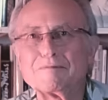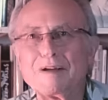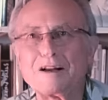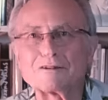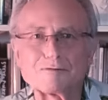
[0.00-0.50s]

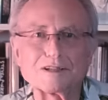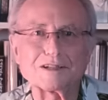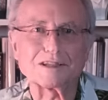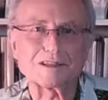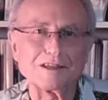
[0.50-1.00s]

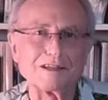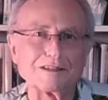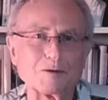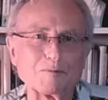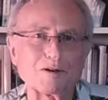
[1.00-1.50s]
altruistic thing,
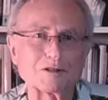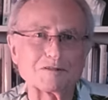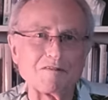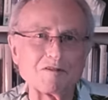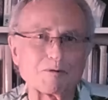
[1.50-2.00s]
though, because if
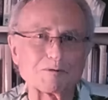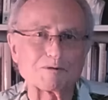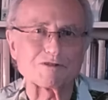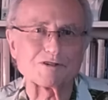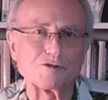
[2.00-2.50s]
everybody was
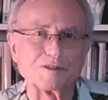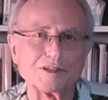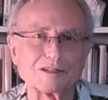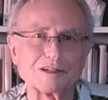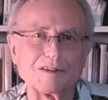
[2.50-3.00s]

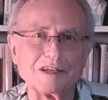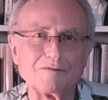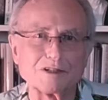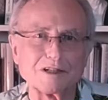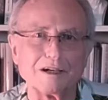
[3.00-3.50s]
rejuvenated, they
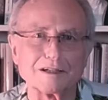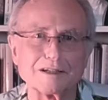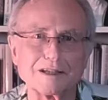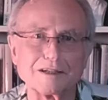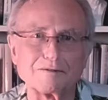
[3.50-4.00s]
never died,
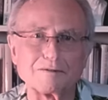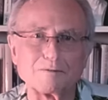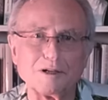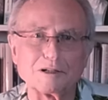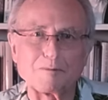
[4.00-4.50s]
then the
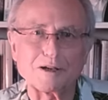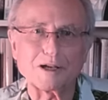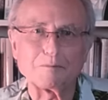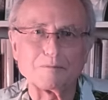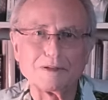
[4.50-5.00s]
world would
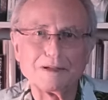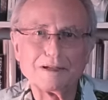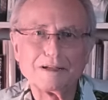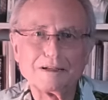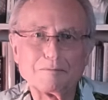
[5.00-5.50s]
become
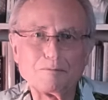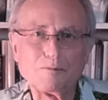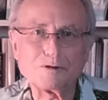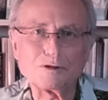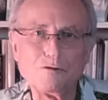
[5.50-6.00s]

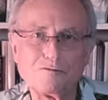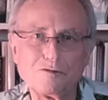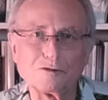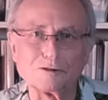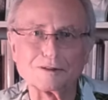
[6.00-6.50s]
too
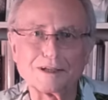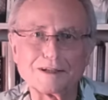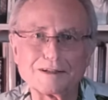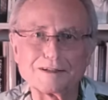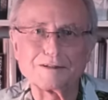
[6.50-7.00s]
full.
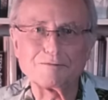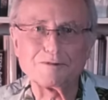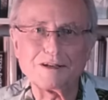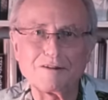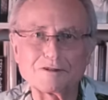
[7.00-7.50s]
And
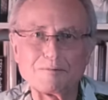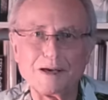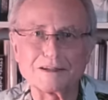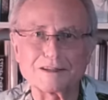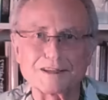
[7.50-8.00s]
we have to
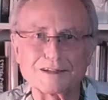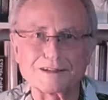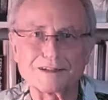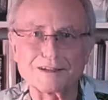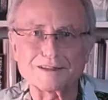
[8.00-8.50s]
balance that
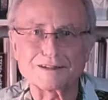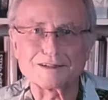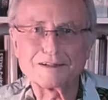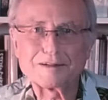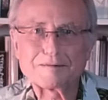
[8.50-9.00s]
against,
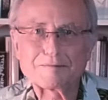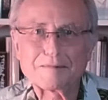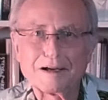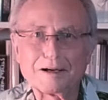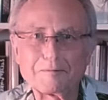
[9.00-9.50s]

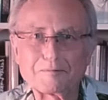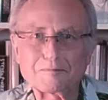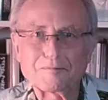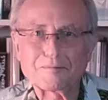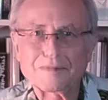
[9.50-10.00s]
I
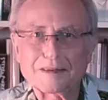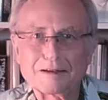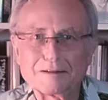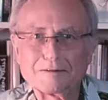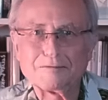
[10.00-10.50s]

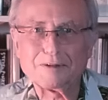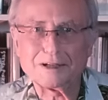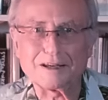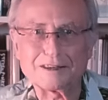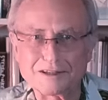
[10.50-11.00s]

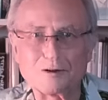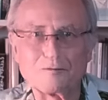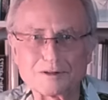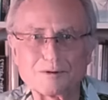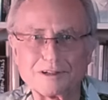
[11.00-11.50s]
think it's
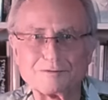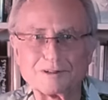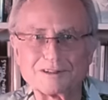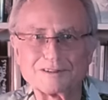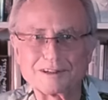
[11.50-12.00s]
obvious what
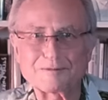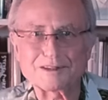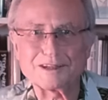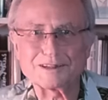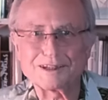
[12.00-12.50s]
I'm
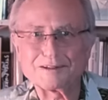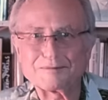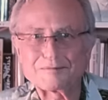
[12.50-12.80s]
saying there.